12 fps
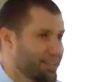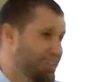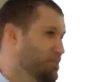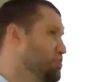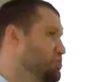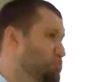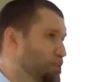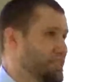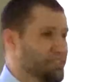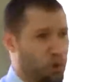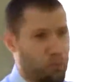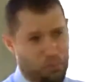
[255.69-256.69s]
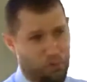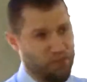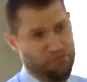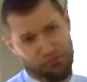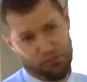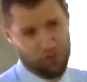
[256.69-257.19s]
there was really no
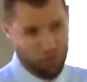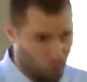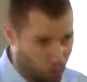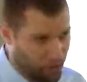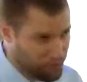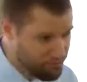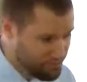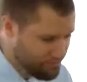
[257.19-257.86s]
point for the law.